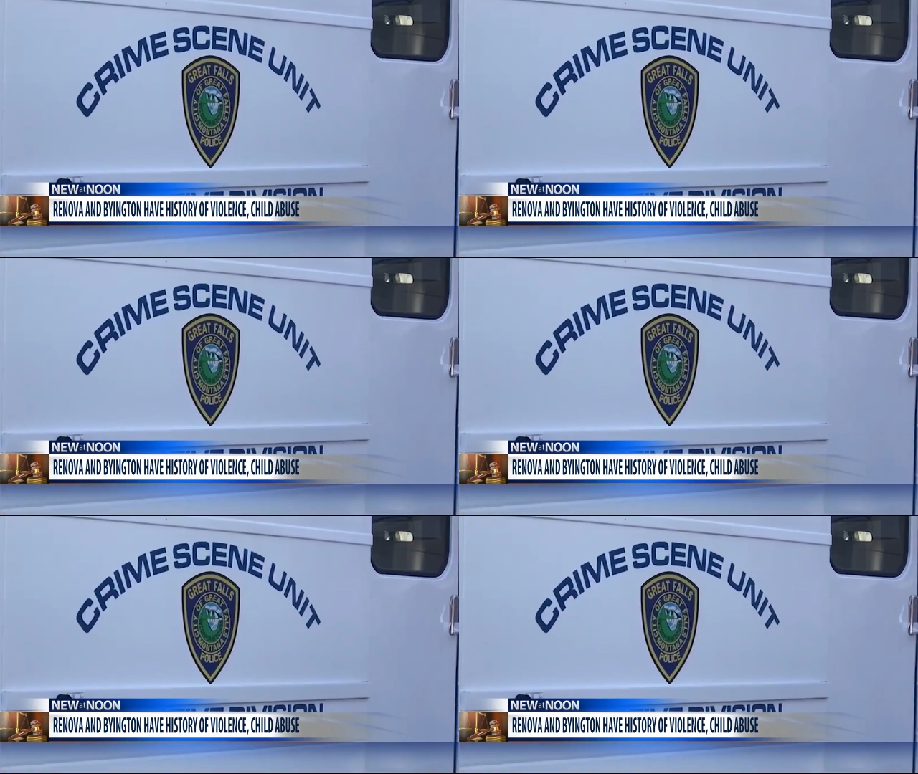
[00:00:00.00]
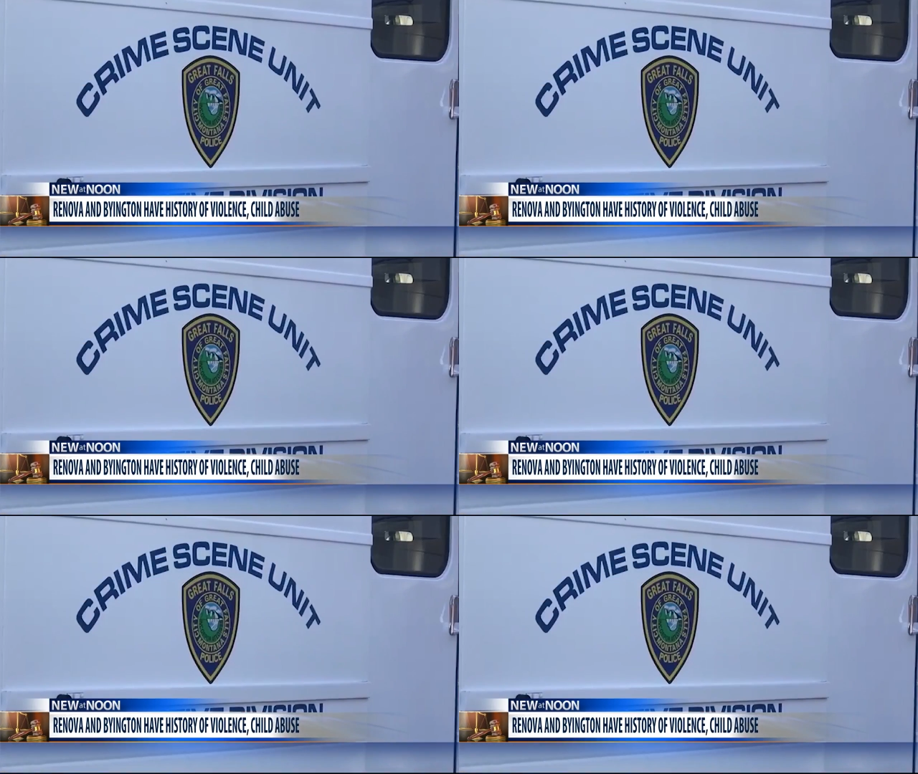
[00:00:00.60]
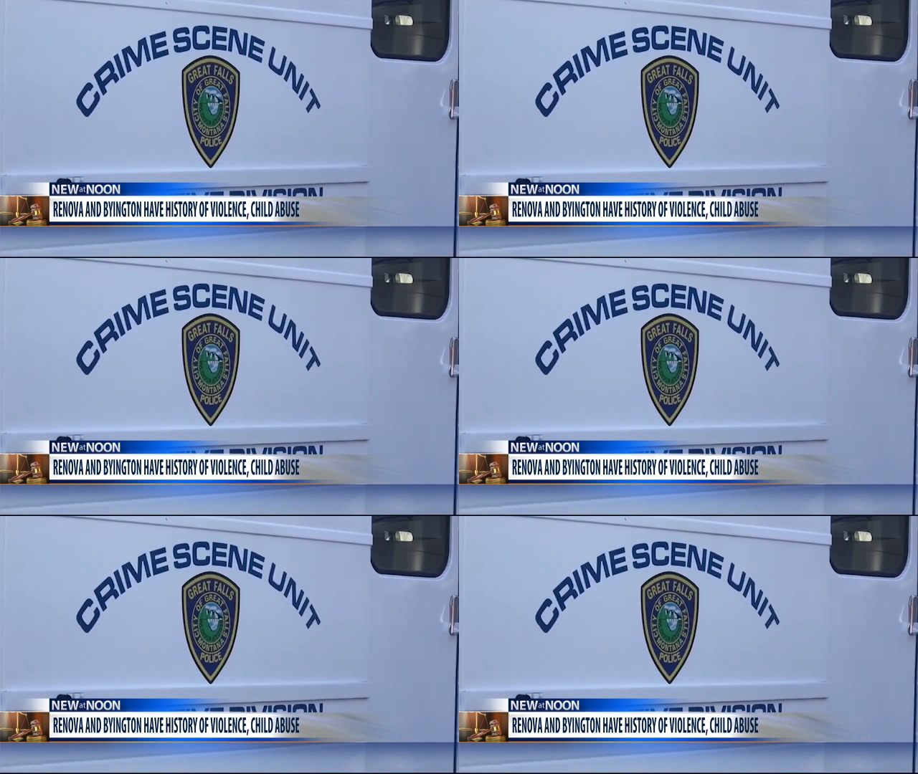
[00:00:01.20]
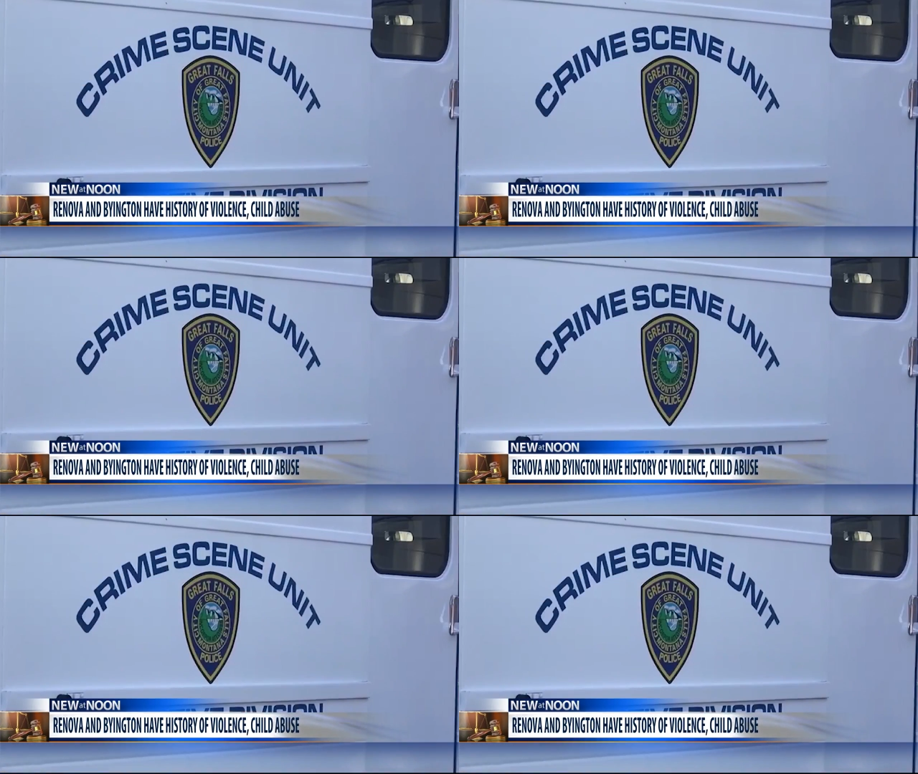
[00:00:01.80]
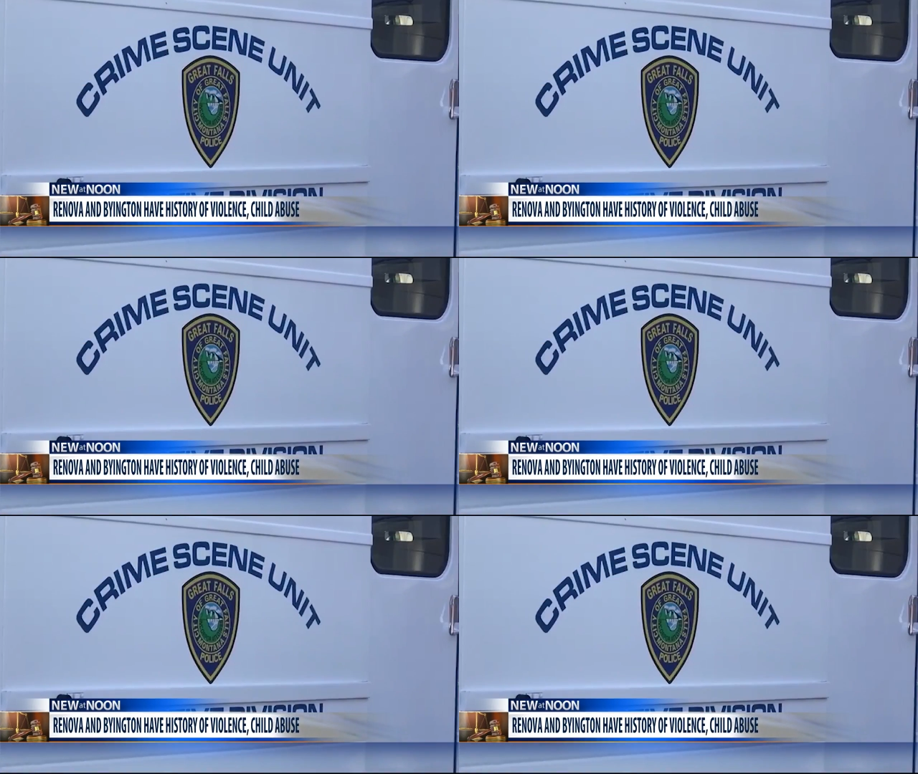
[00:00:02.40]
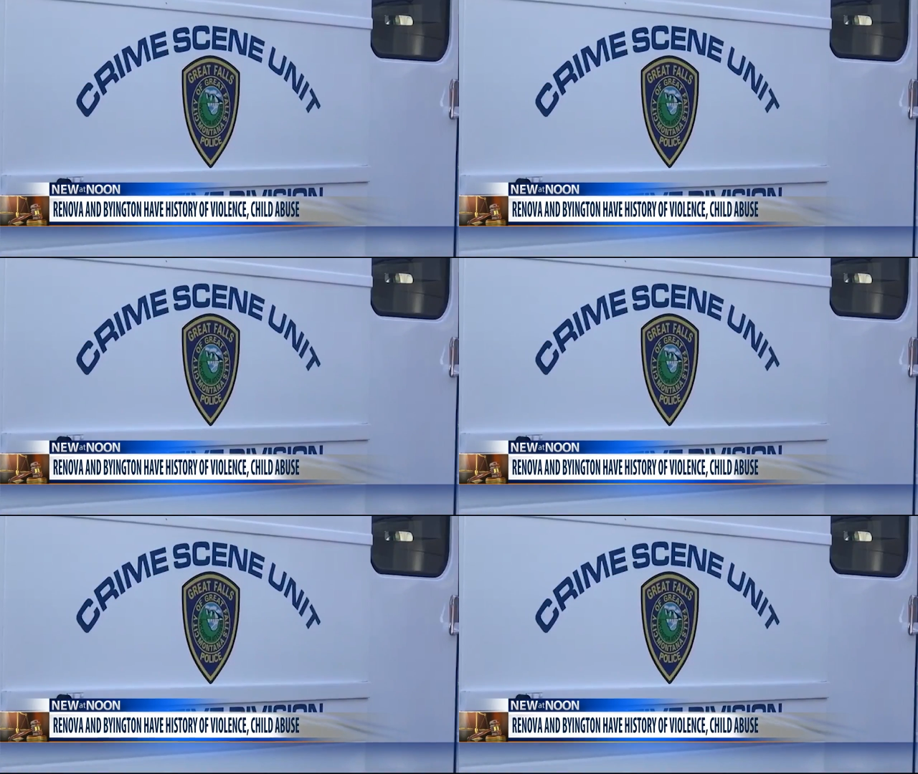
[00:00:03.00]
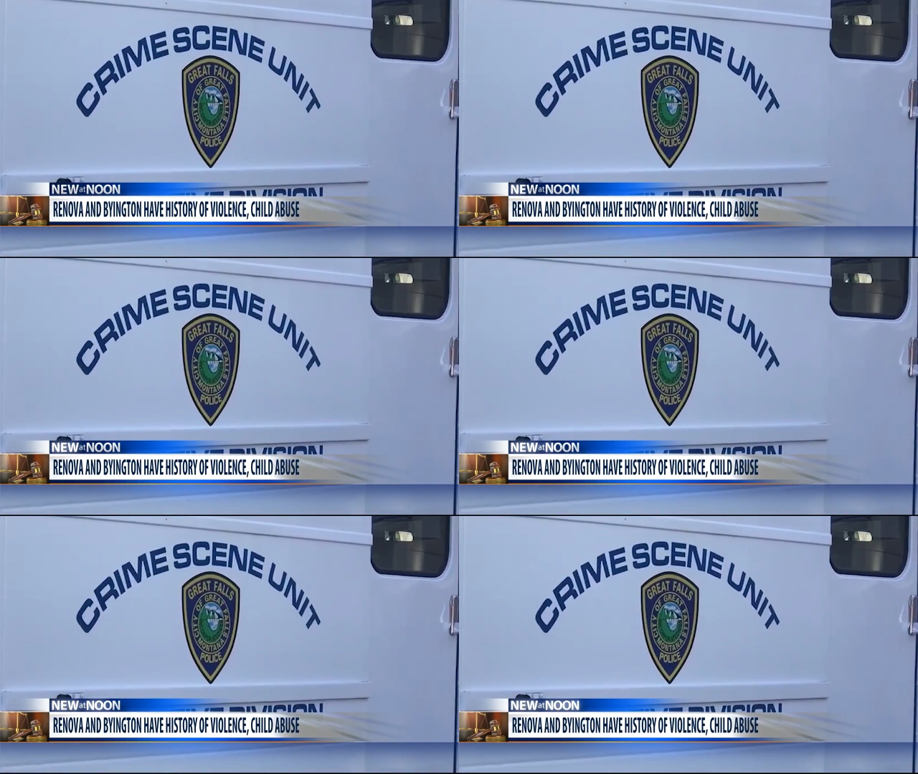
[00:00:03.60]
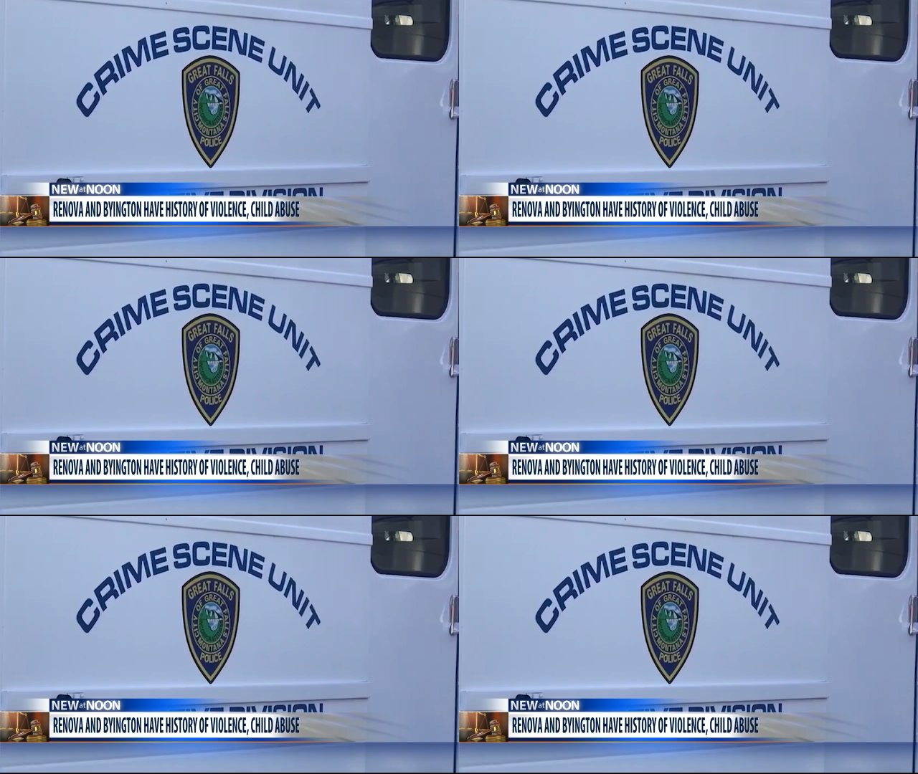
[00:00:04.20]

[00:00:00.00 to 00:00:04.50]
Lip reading: Nobody's mouth can be seen.